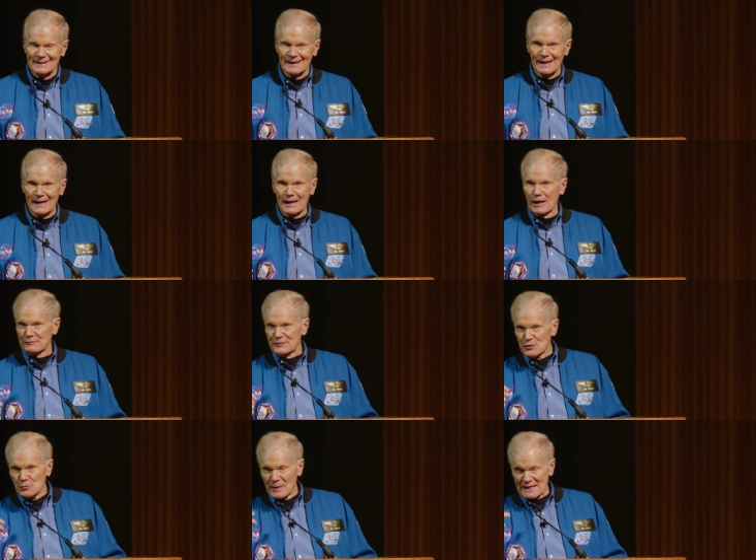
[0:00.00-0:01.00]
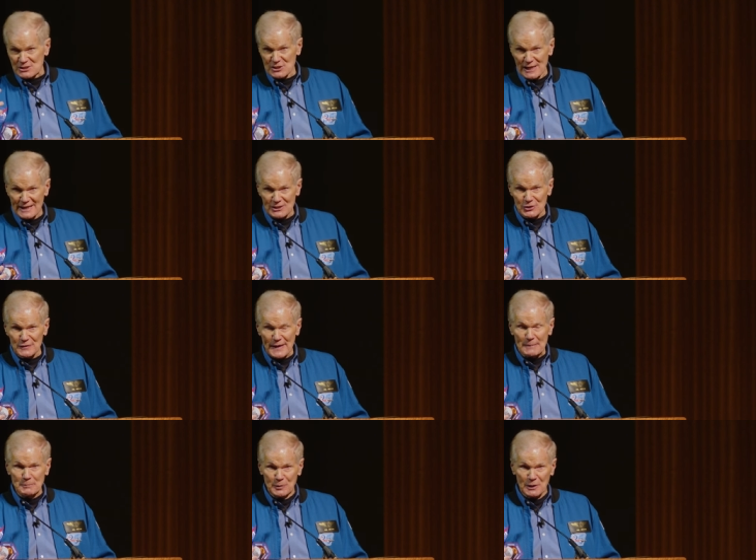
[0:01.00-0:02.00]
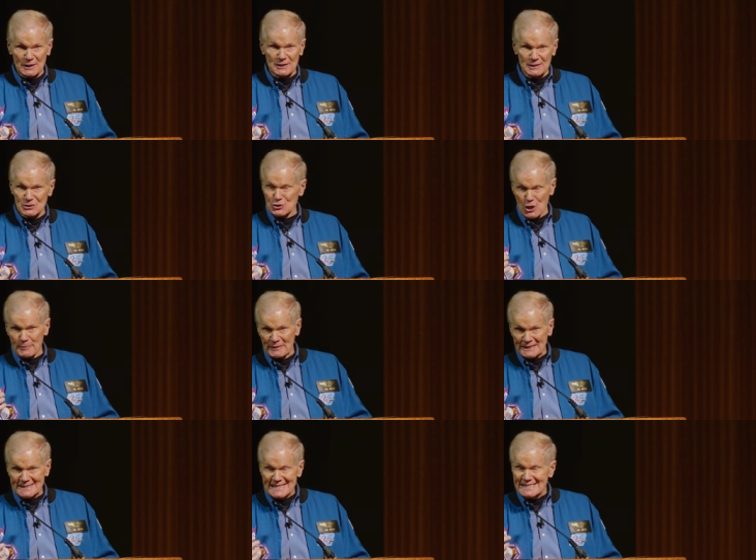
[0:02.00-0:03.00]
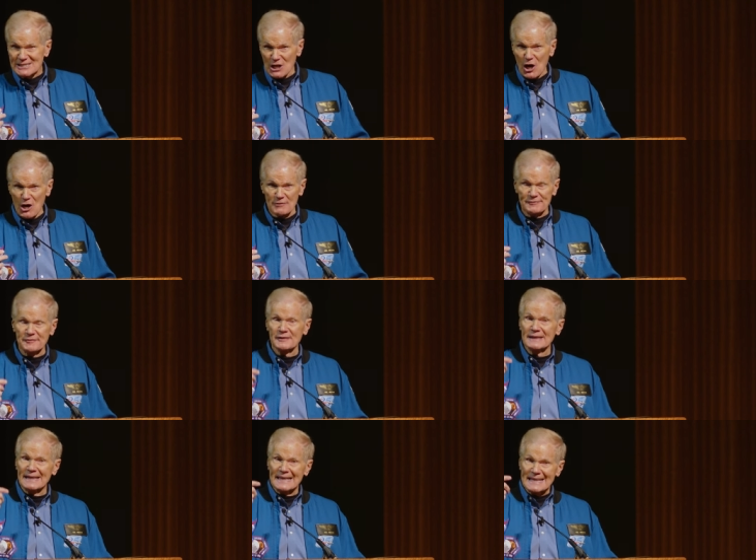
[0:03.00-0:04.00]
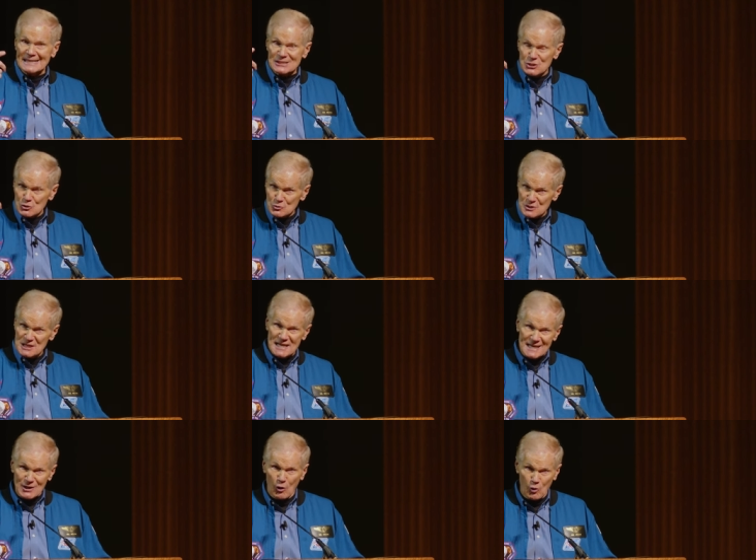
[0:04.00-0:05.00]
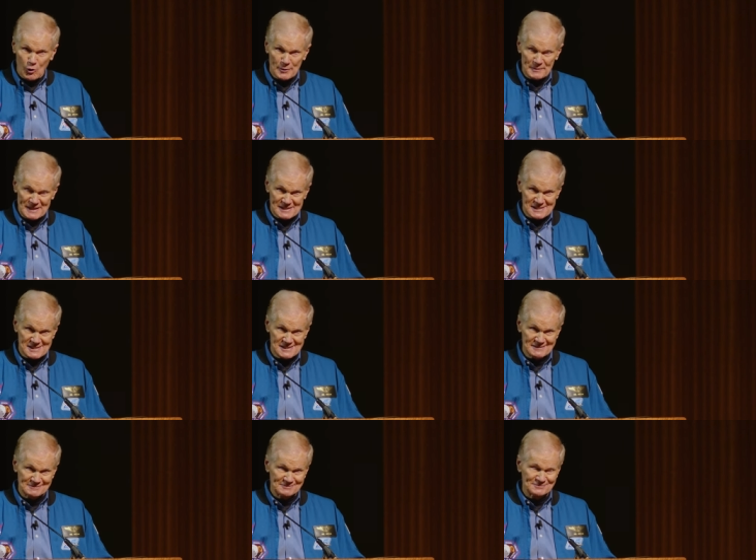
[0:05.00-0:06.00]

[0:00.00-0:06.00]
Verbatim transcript: Uh, a few months later, they put Gherman Titov into 10 orbits.